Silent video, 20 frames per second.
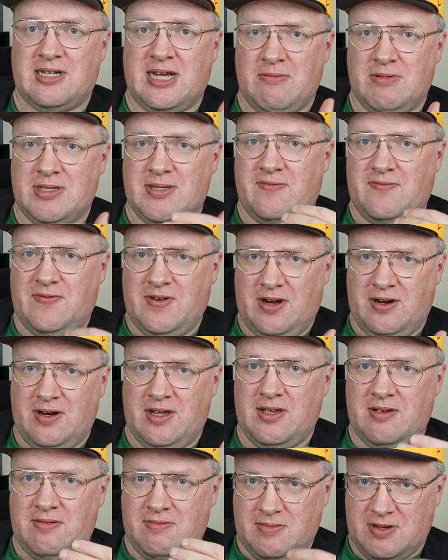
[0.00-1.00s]
out with some
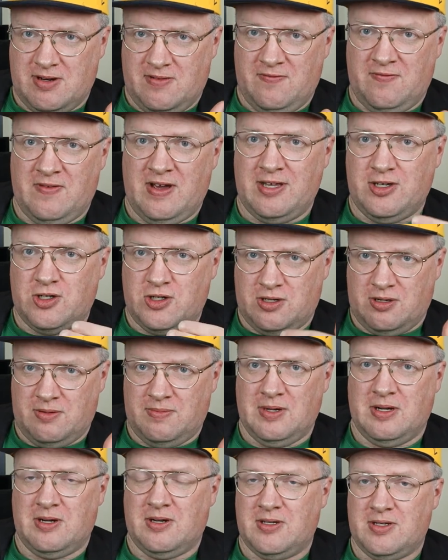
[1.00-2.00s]
fairly conventional
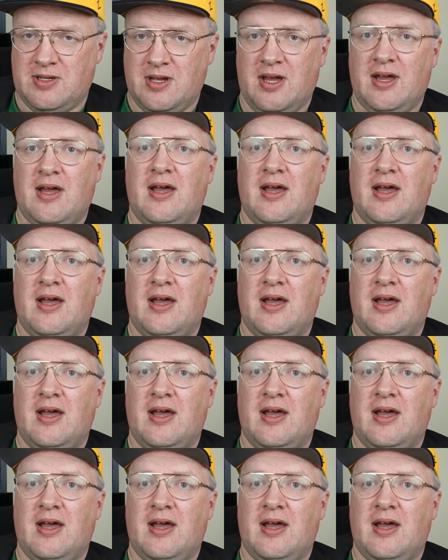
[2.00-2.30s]
beers,